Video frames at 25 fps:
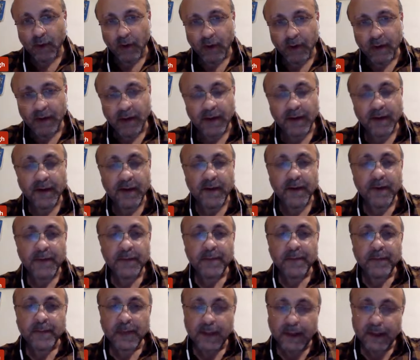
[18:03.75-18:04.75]
quality
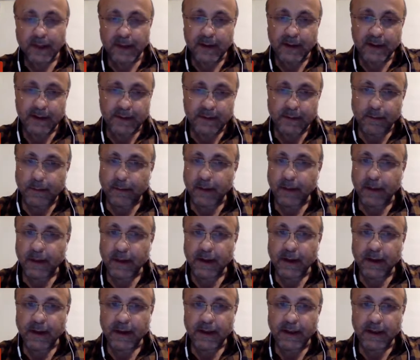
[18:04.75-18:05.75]
and
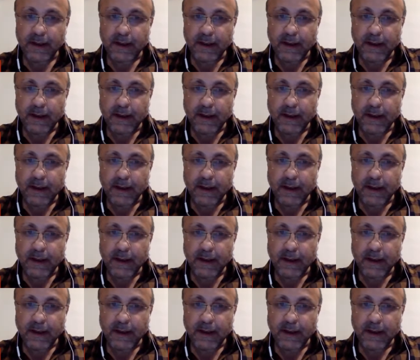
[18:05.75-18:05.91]
discipline